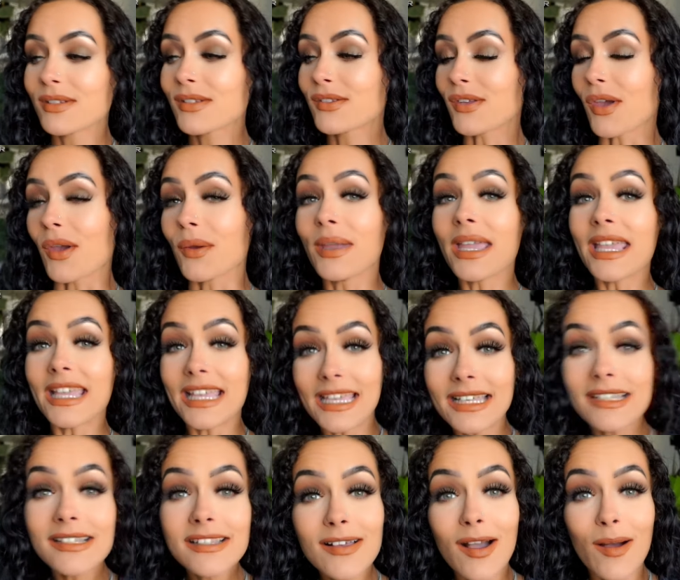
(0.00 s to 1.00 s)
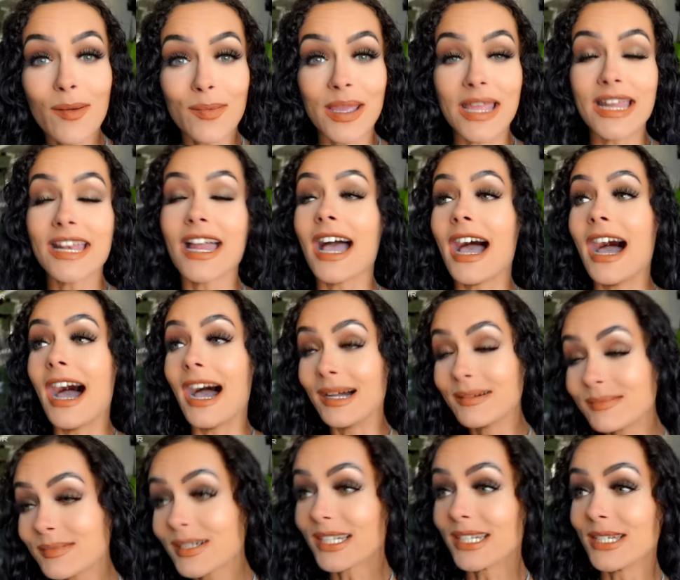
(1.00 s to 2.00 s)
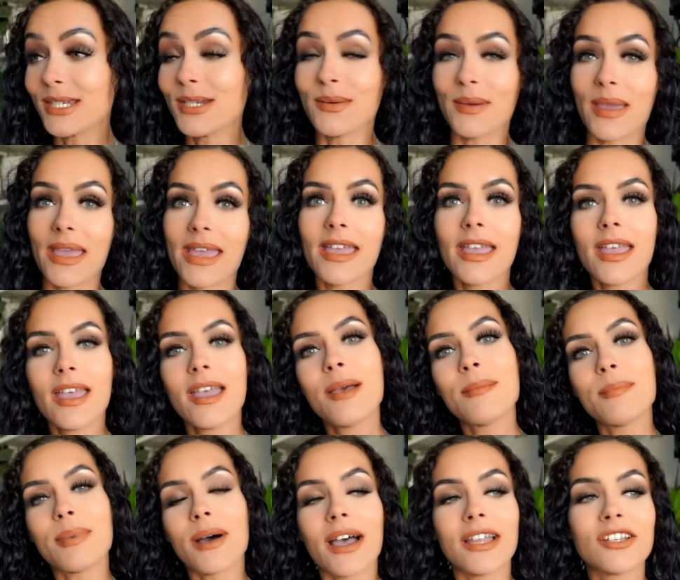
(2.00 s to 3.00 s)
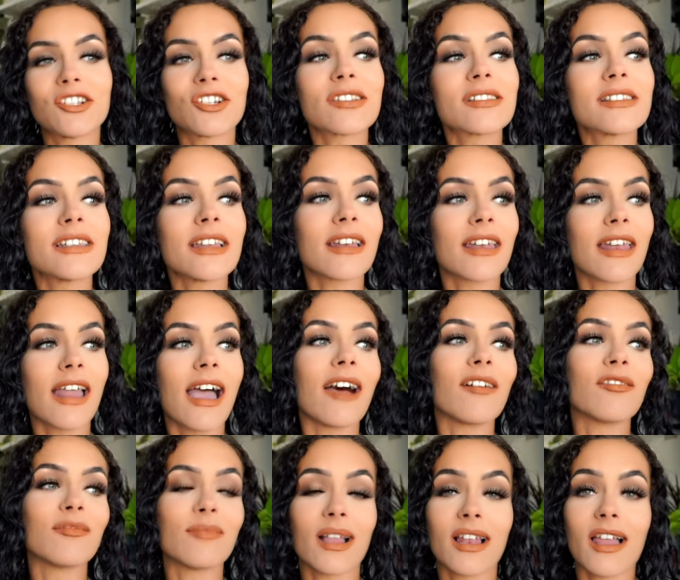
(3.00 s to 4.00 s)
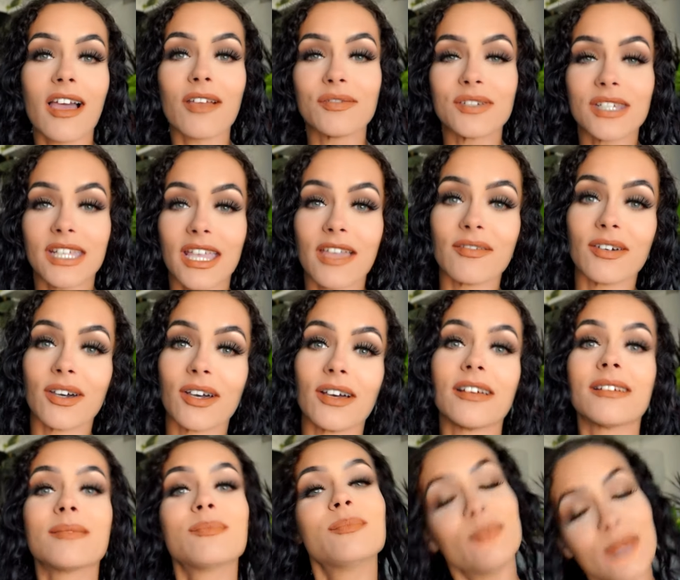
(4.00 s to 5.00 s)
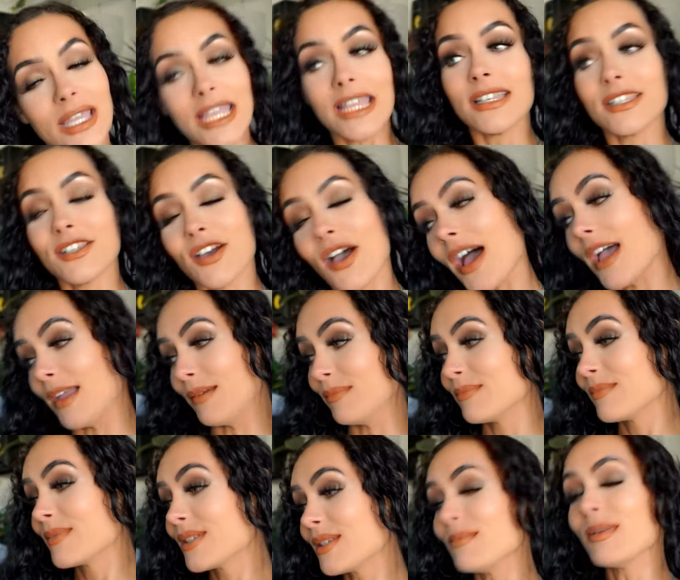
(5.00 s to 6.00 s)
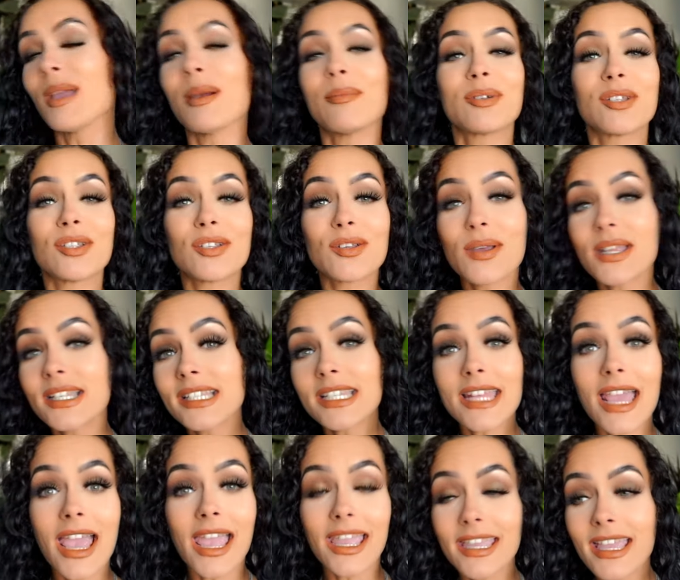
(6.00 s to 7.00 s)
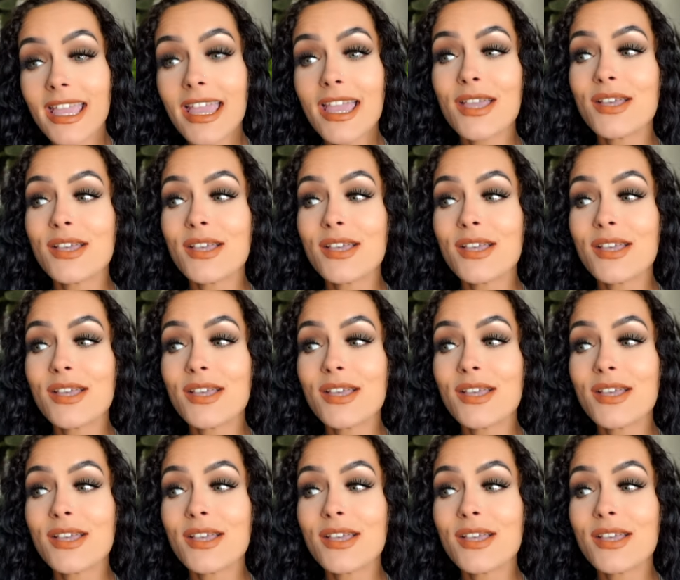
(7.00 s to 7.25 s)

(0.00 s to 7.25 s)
So it is coming, I am gonna do it, but I just didn't have my life together in time to be able to do it today.